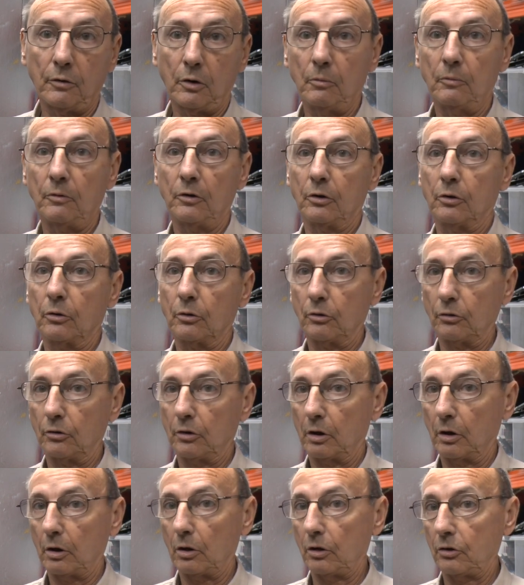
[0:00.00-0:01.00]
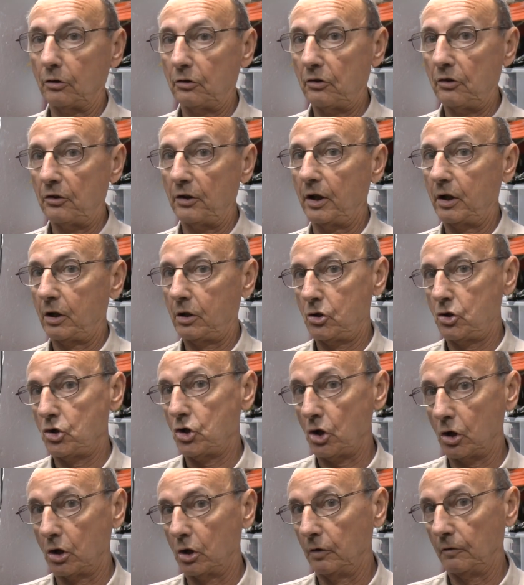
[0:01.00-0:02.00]
hopefully you're using a nice thick
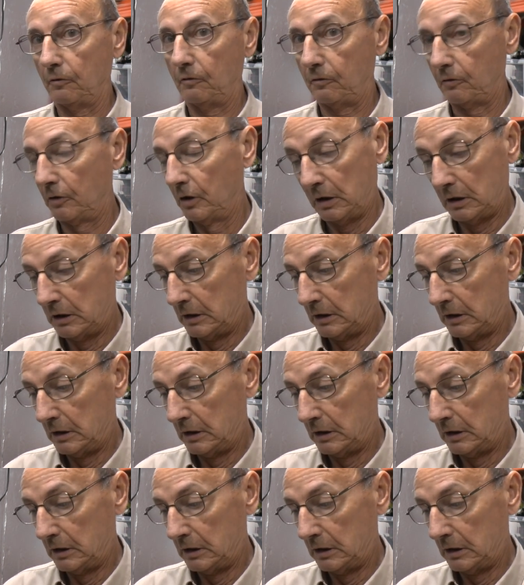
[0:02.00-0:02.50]
chunk of